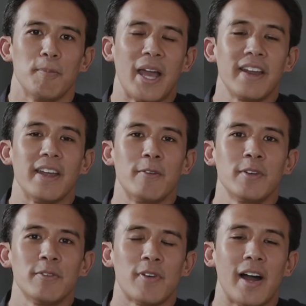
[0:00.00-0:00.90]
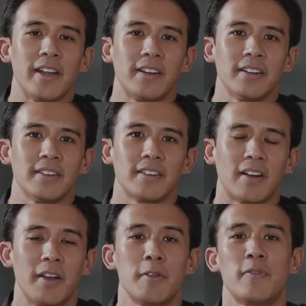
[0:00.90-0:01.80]
Behind every fire
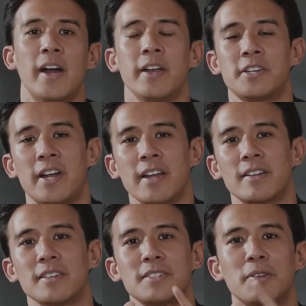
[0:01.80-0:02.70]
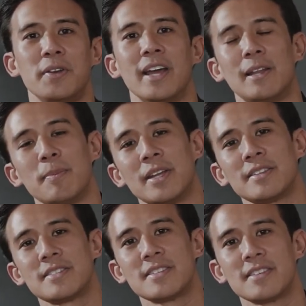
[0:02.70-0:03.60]
are the fire triangle's three
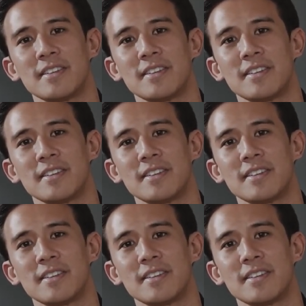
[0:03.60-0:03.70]
elements: